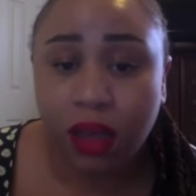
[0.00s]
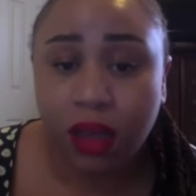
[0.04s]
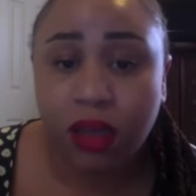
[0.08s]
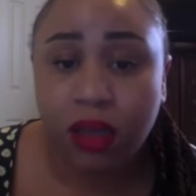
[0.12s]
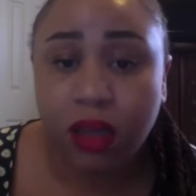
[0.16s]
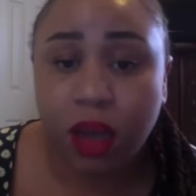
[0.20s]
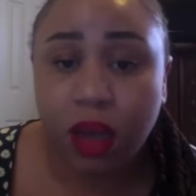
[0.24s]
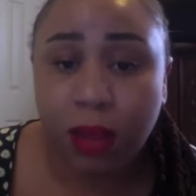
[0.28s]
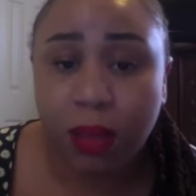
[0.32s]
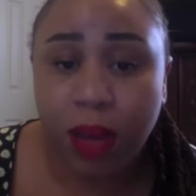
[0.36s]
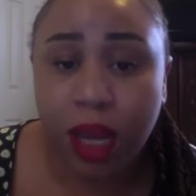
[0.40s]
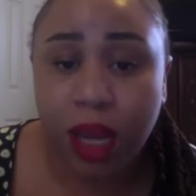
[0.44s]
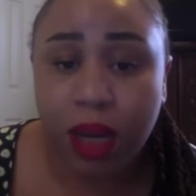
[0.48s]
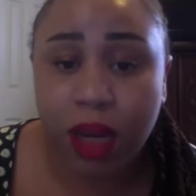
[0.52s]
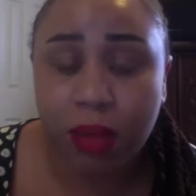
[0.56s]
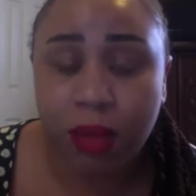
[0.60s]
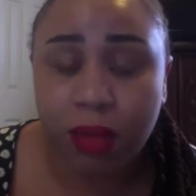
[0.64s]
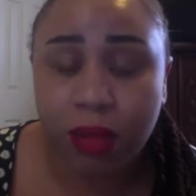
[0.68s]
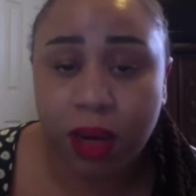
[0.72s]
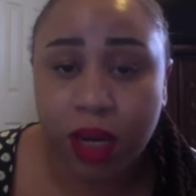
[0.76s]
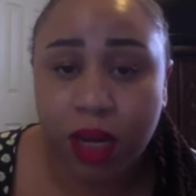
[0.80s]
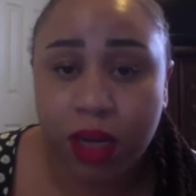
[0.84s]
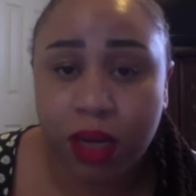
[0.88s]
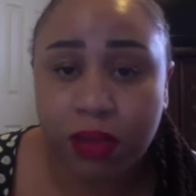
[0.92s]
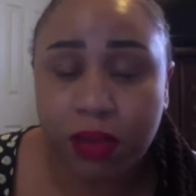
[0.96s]
my hair
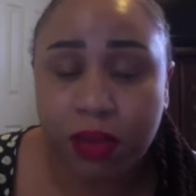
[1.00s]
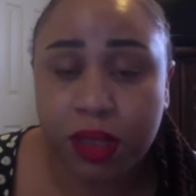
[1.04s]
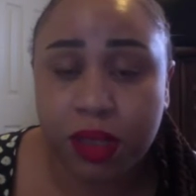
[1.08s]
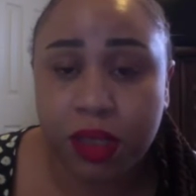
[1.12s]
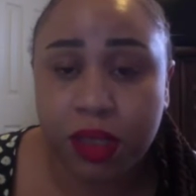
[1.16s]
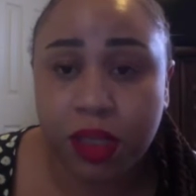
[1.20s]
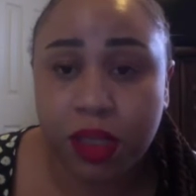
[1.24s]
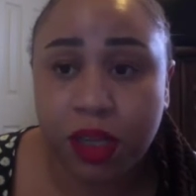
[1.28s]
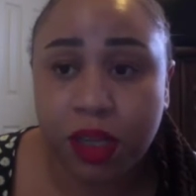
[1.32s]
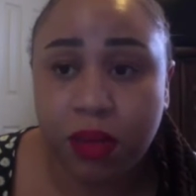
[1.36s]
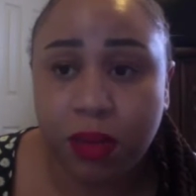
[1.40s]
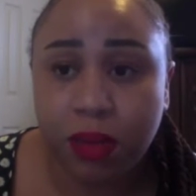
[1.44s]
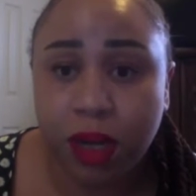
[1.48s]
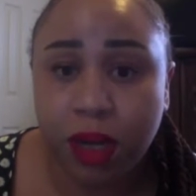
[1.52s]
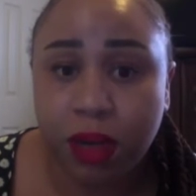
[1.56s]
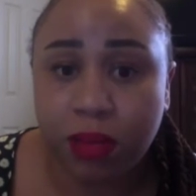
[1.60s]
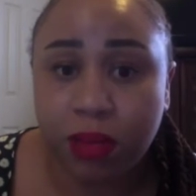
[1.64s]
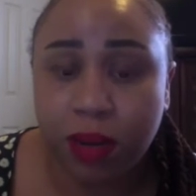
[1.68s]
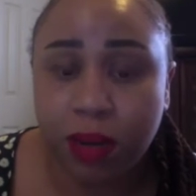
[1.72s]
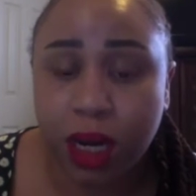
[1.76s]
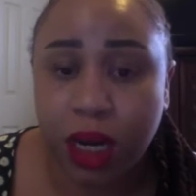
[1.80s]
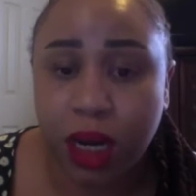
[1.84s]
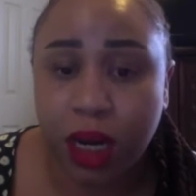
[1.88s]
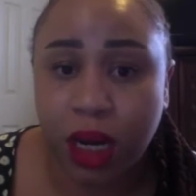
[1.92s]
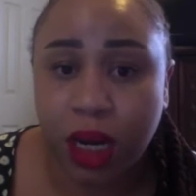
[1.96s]
braided with the human hair
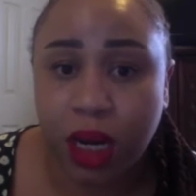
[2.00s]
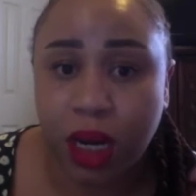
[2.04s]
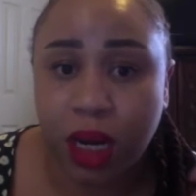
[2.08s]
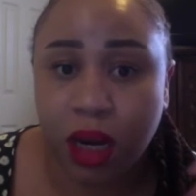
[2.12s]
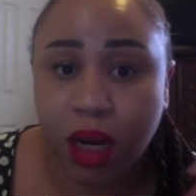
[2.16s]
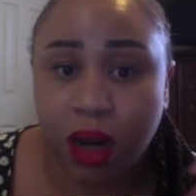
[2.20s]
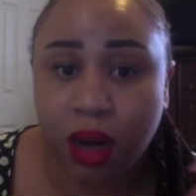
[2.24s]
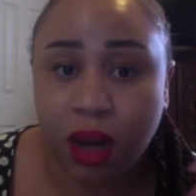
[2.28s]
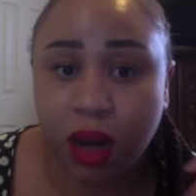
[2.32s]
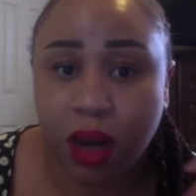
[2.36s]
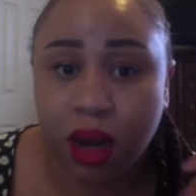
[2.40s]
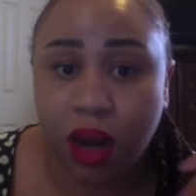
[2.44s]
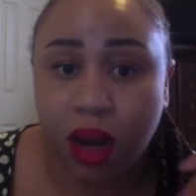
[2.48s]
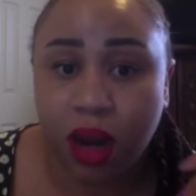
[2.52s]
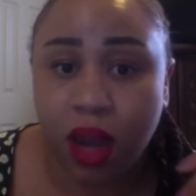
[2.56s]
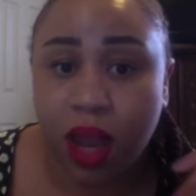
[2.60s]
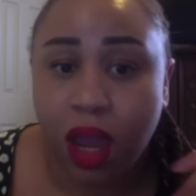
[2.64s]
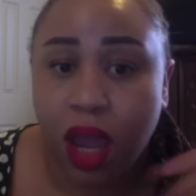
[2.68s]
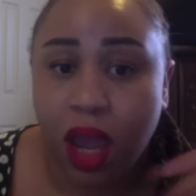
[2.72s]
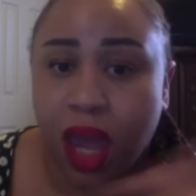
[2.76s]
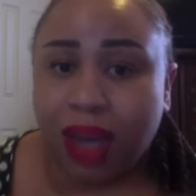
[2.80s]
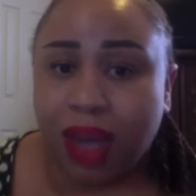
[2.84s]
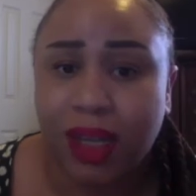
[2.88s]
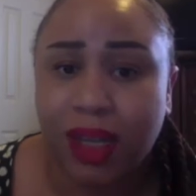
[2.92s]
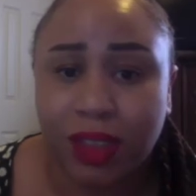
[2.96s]
braiding hair,
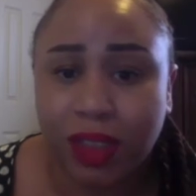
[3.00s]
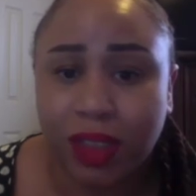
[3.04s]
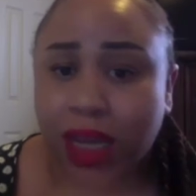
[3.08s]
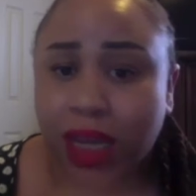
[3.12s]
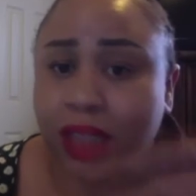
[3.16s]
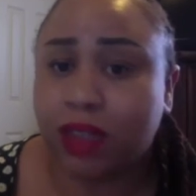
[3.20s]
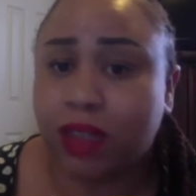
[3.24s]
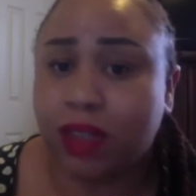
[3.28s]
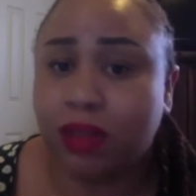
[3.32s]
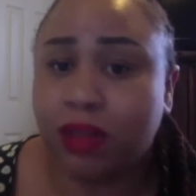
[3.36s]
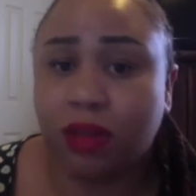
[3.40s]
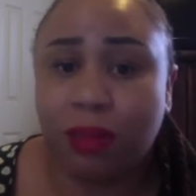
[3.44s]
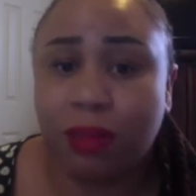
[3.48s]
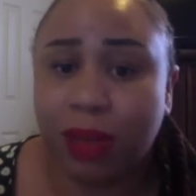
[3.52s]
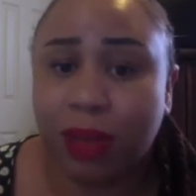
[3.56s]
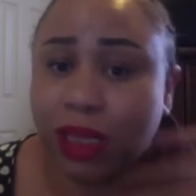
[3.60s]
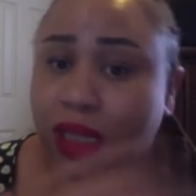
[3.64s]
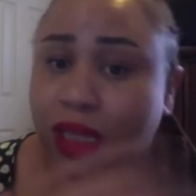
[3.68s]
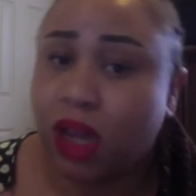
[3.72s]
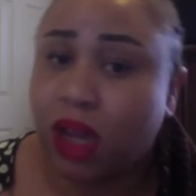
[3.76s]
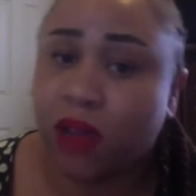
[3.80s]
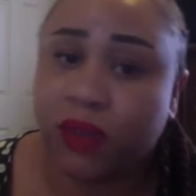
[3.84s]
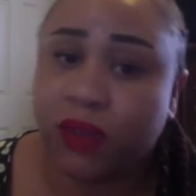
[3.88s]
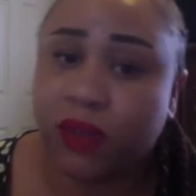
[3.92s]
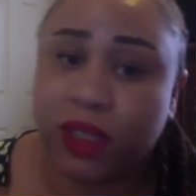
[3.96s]
and I tried to do it
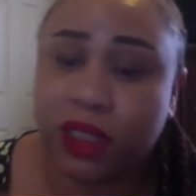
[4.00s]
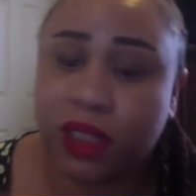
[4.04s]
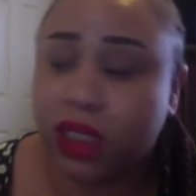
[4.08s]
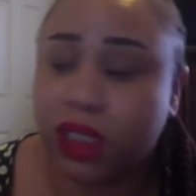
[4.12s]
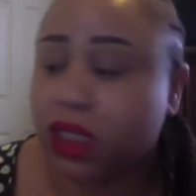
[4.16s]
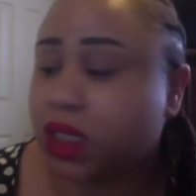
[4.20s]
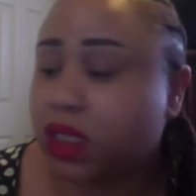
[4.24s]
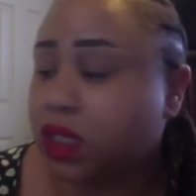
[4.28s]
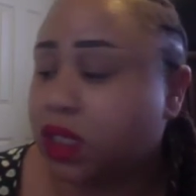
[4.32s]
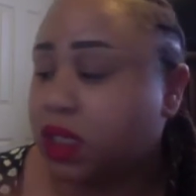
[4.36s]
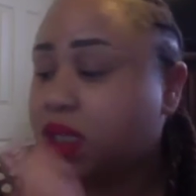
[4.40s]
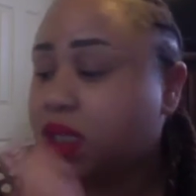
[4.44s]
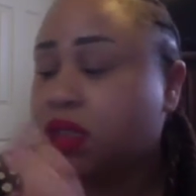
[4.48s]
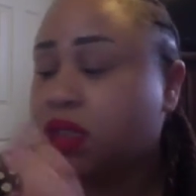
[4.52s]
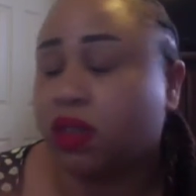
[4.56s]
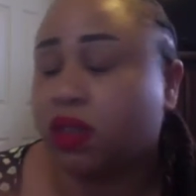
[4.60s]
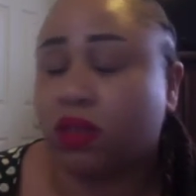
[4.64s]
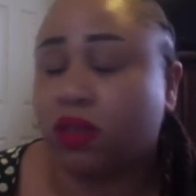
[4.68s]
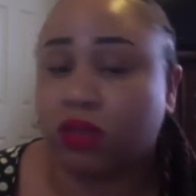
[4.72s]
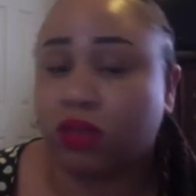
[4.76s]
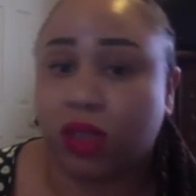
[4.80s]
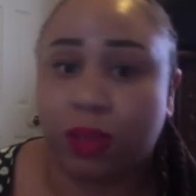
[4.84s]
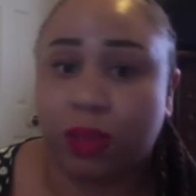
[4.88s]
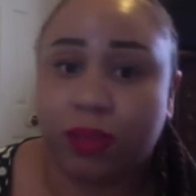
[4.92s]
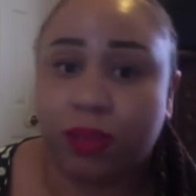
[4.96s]
myself, and it's so
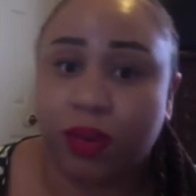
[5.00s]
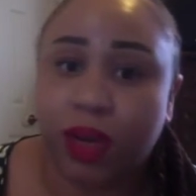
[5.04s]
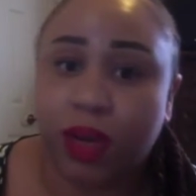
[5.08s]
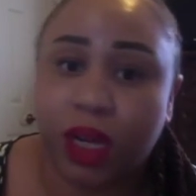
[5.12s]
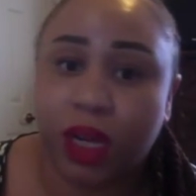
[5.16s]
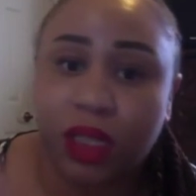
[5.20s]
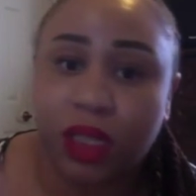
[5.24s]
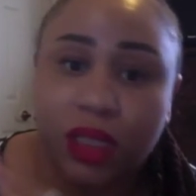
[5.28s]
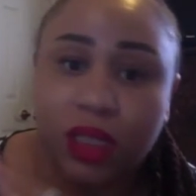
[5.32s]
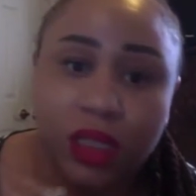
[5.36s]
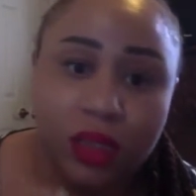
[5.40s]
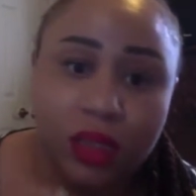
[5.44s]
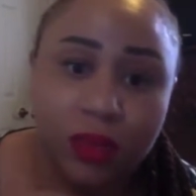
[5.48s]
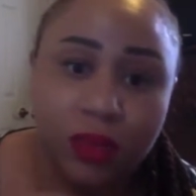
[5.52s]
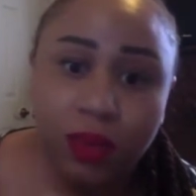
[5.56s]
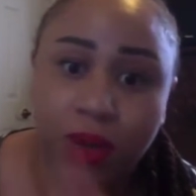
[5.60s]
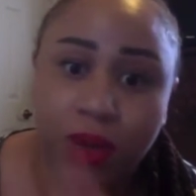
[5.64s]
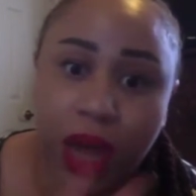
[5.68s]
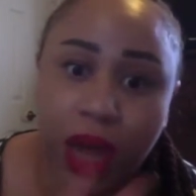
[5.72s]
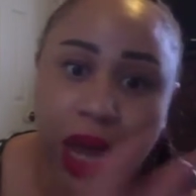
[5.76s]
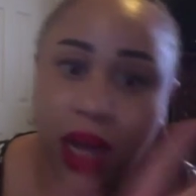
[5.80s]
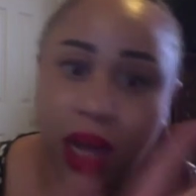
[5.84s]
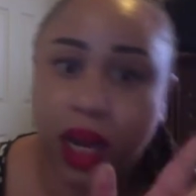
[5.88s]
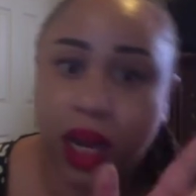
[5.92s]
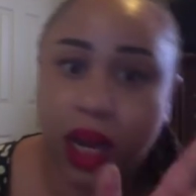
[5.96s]
slippery. It just will
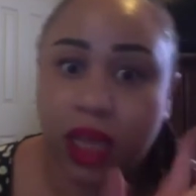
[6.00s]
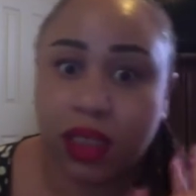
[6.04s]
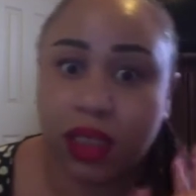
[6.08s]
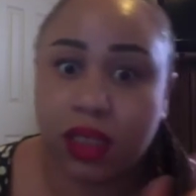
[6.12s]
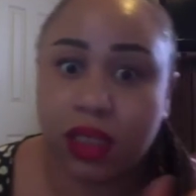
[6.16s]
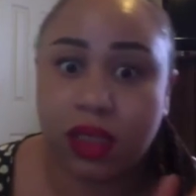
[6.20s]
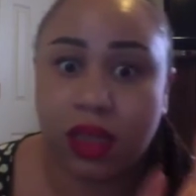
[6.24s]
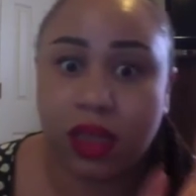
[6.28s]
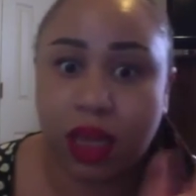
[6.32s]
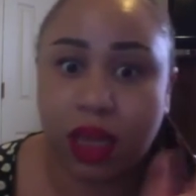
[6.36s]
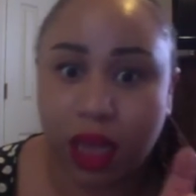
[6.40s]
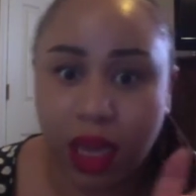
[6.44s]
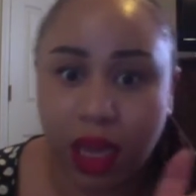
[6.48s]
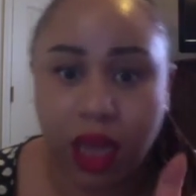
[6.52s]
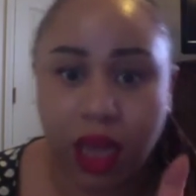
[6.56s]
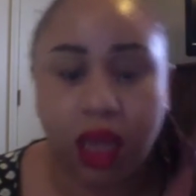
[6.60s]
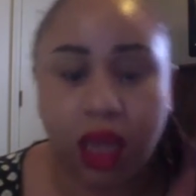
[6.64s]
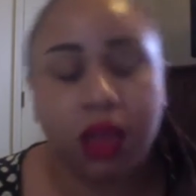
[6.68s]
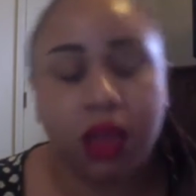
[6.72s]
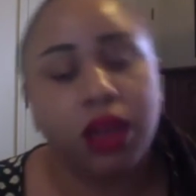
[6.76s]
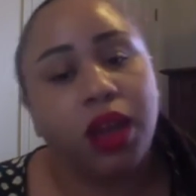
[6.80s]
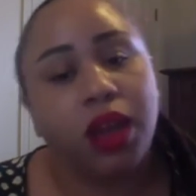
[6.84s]
not. I can't.